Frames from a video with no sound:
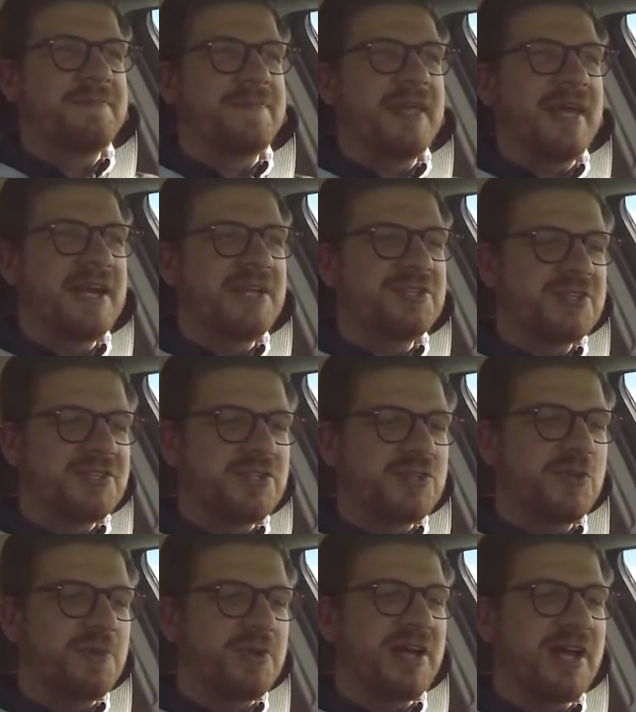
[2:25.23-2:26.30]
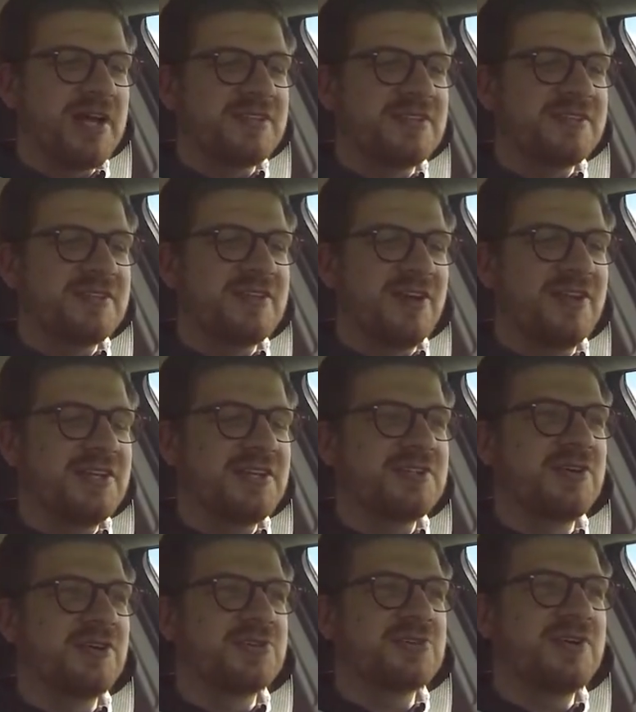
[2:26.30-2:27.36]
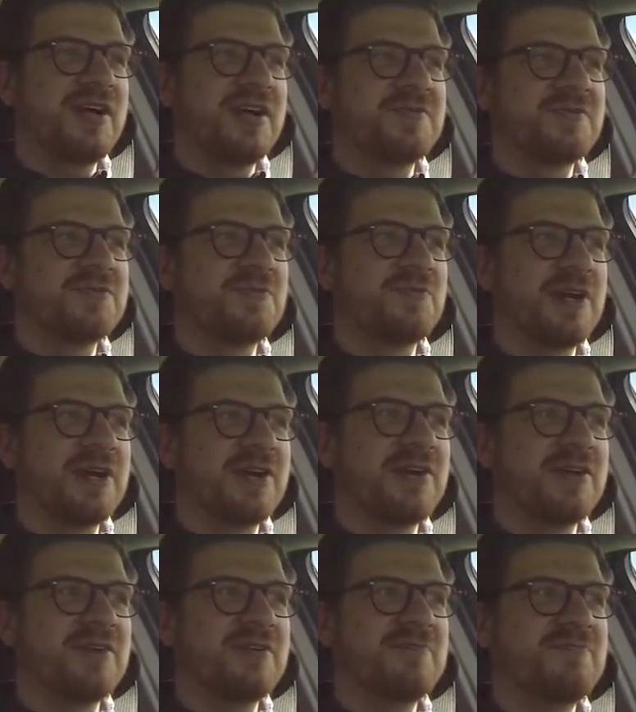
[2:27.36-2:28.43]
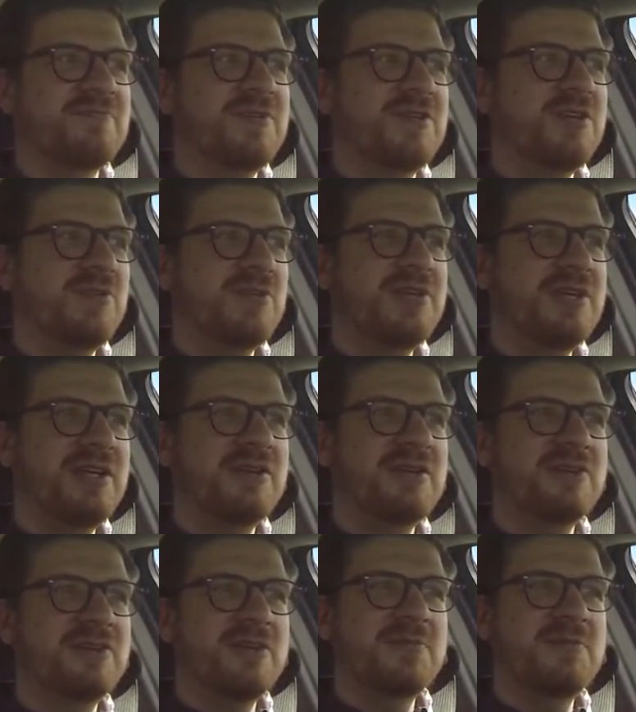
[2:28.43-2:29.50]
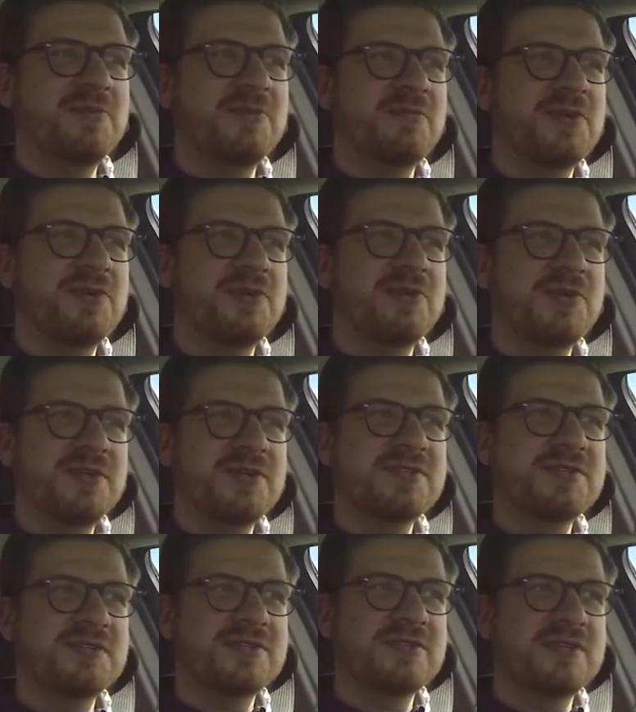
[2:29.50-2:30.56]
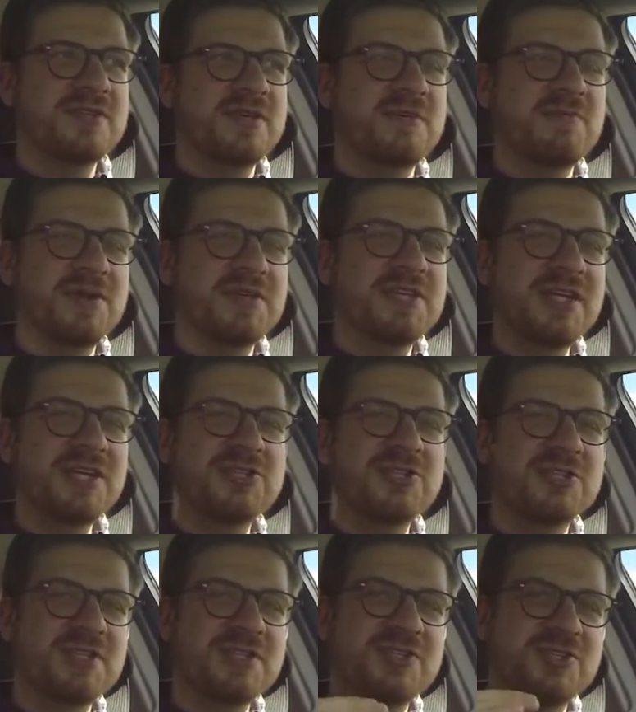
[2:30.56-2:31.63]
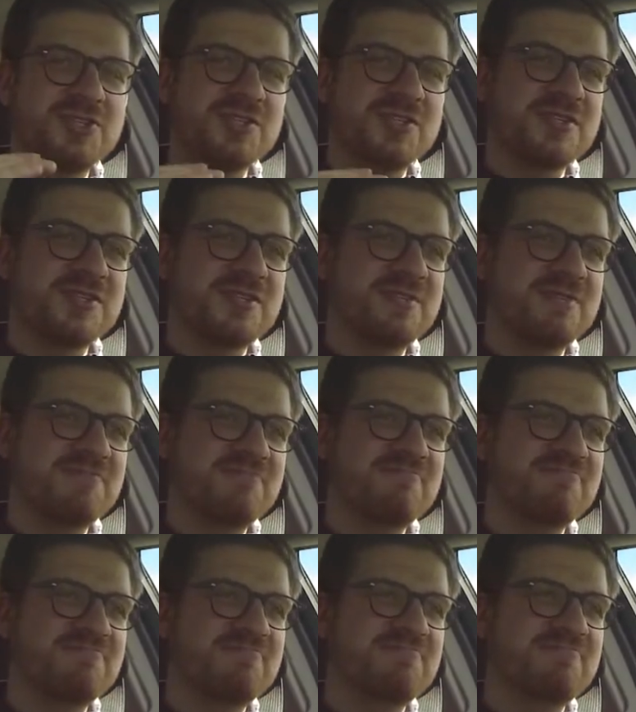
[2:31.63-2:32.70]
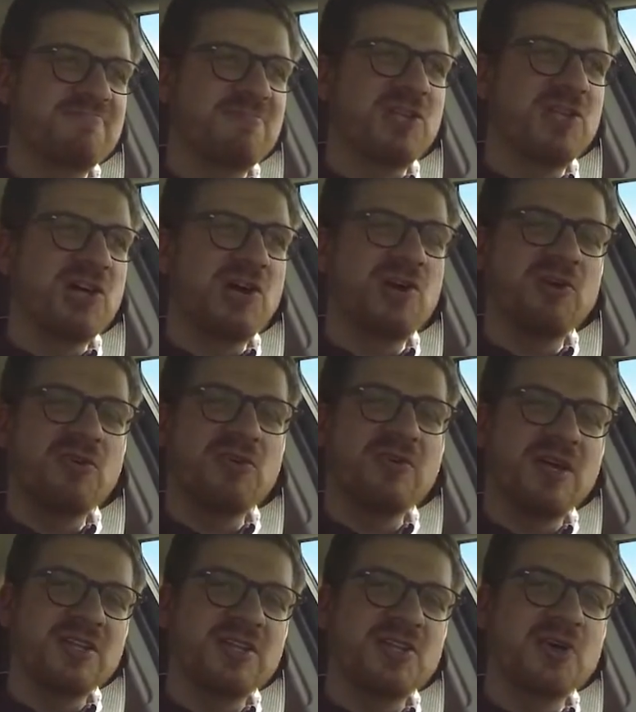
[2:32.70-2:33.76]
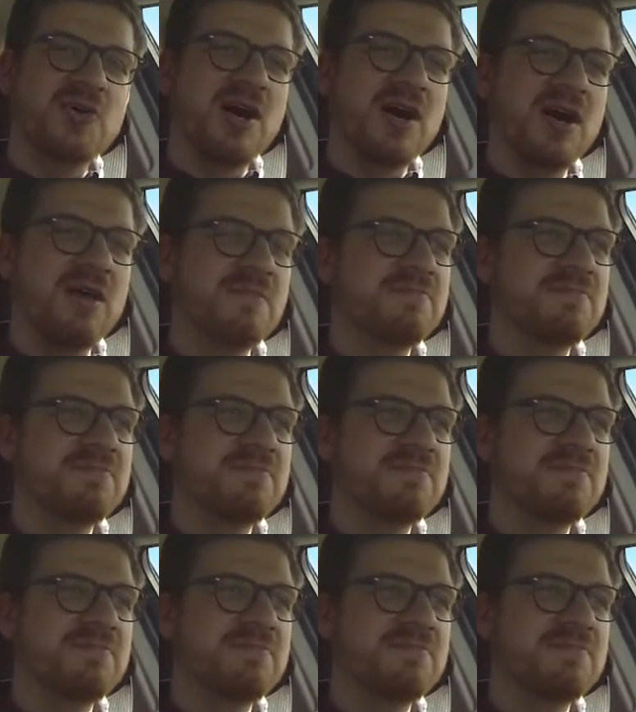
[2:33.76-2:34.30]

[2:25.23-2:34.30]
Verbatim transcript: And it's just super nice on these long drives where you only hear a little bit of wind noise, but the engine is just low, a low hum.